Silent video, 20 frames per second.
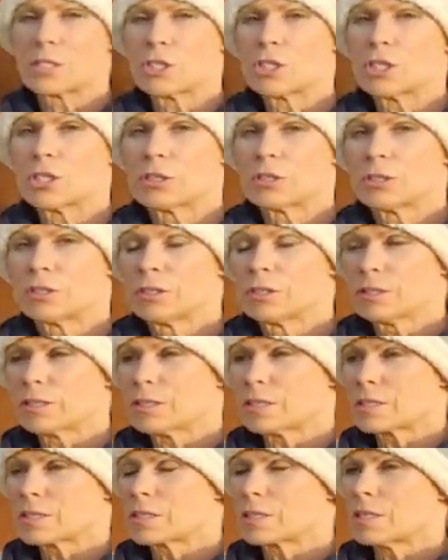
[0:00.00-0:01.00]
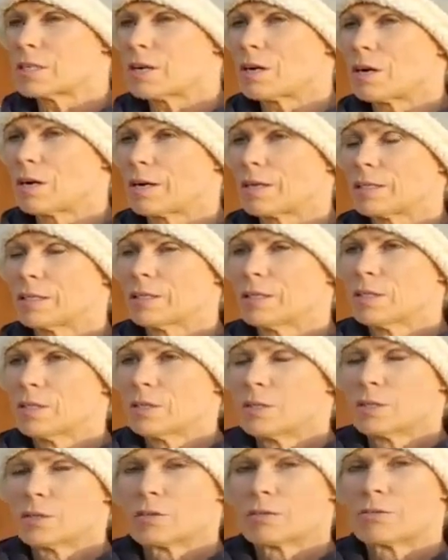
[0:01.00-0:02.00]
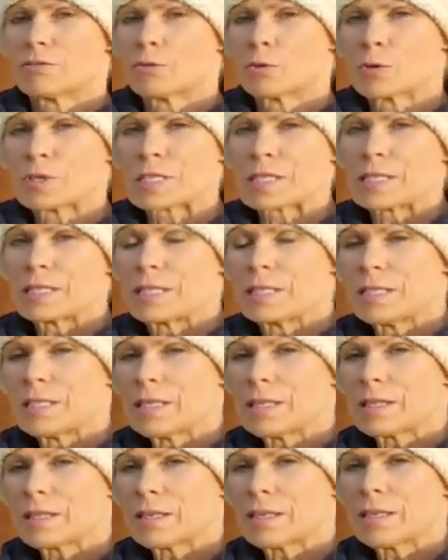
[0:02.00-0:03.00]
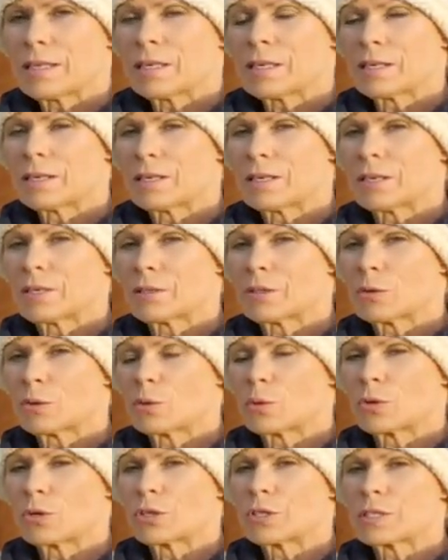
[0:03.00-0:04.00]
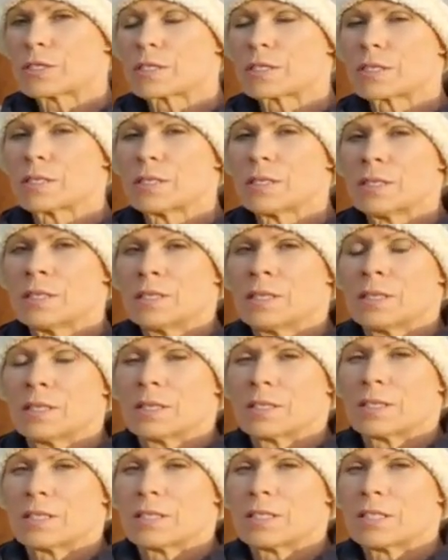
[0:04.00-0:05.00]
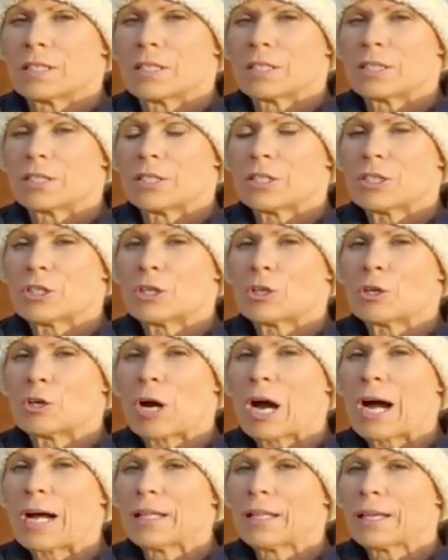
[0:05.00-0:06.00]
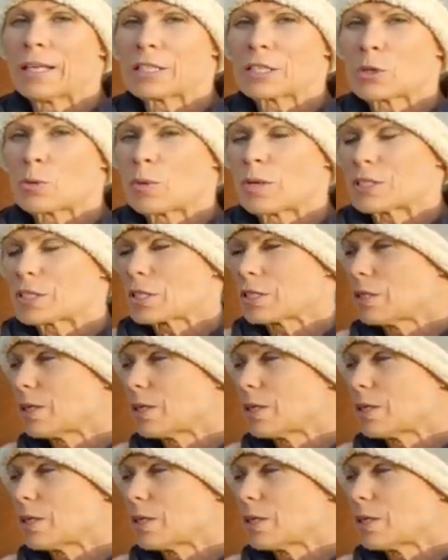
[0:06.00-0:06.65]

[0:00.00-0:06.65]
gentle. It's not forcing anything on the horse. You know, I like to watch a